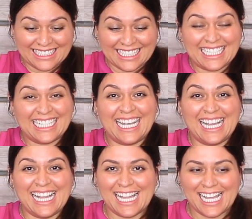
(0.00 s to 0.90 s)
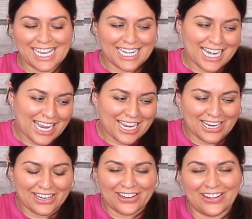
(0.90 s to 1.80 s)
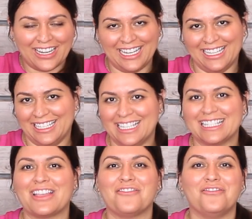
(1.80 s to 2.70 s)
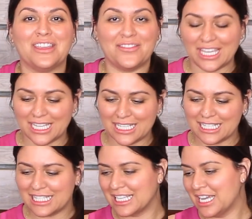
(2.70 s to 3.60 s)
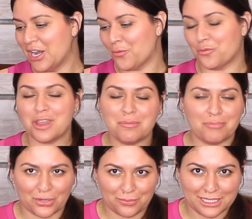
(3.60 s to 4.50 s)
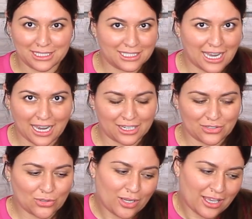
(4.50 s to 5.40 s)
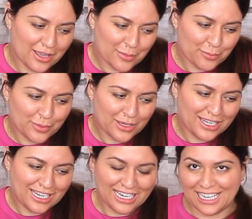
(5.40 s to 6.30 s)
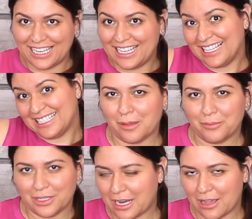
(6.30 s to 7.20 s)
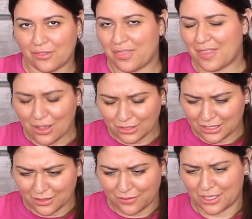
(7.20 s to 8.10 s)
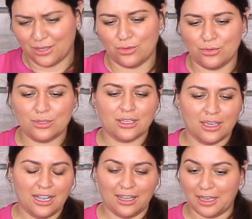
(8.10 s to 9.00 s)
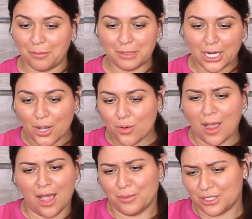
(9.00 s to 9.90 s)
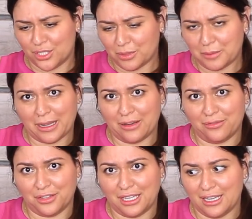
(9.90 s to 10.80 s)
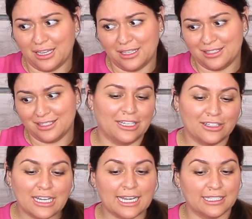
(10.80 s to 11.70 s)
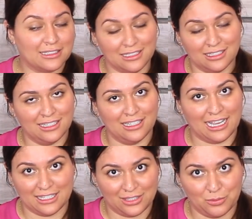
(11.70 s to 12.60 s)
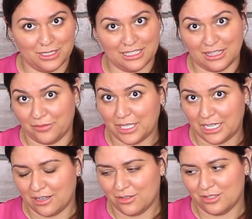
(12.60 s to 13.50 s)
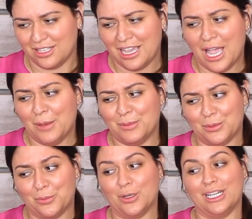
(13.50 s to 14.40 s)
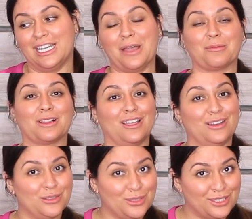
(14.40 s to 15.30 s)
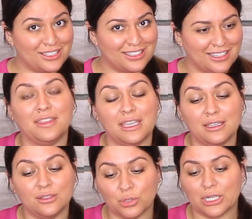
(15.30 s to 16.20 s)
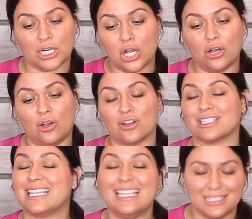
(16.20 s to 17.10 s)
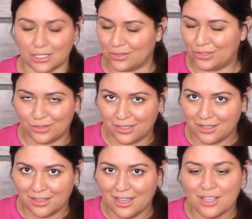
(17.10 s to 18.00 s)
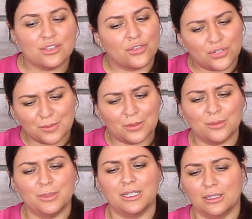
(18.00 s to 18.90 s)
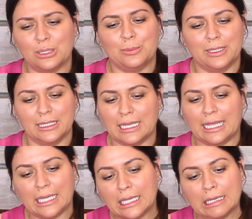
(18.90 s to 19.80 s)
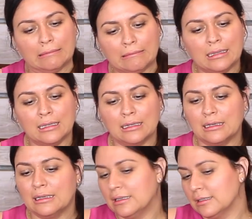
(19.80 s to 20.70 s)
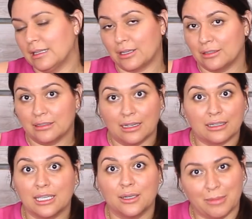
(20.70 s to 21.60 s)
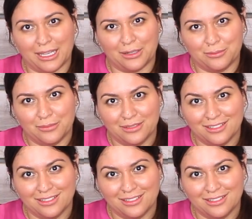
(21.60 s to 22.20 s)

Ta-da! Here is Vivian's Repurposed Candle Company. I'm gonna have thousands of SKUs. Let me know how much you wanna pay for these. They're not as good as the ones in the videos, but they're pretty damn close. These we're gonna call artisanal. So they're supposed to be a little bit like a kid made them.